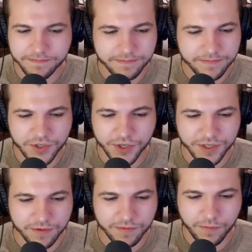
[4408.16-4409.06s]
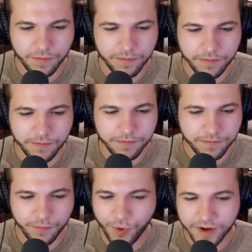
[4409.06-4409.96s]
just
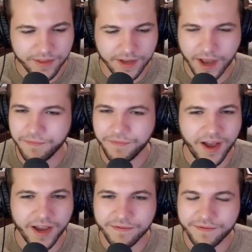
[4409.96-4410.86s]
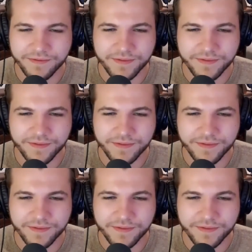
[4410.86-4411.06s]
one of the top 5,